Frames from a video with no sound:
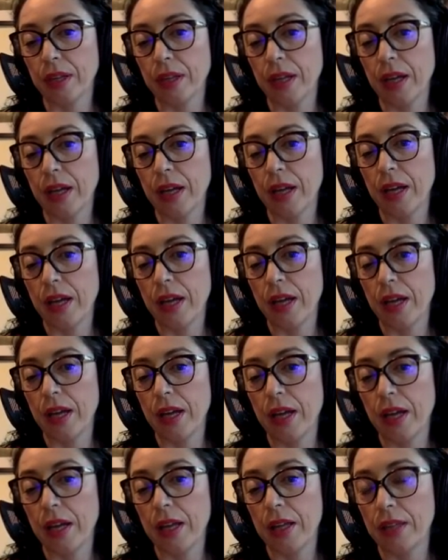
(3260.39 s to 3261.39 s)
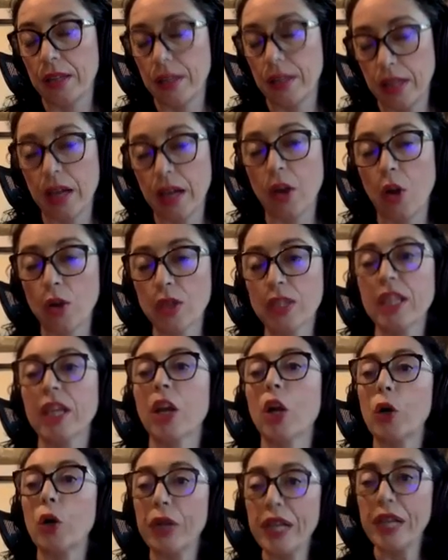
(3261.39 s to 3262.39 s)
the, cost
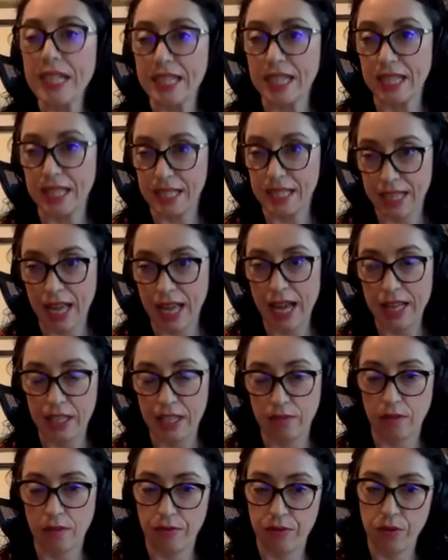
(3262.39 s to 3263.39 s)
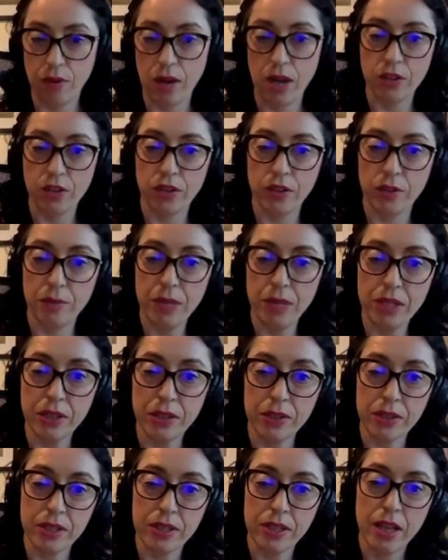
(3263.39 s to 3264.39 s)
increased in size of a few hundred
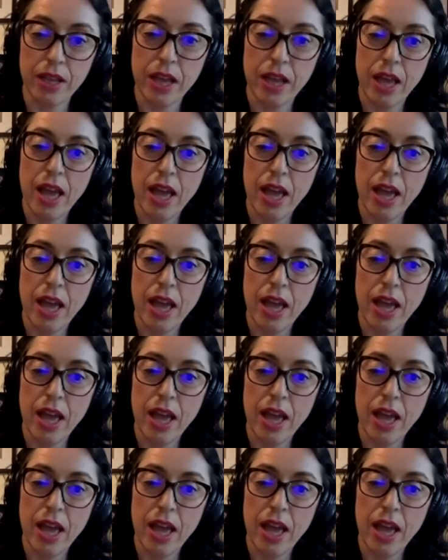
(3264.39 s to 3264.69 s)
meters.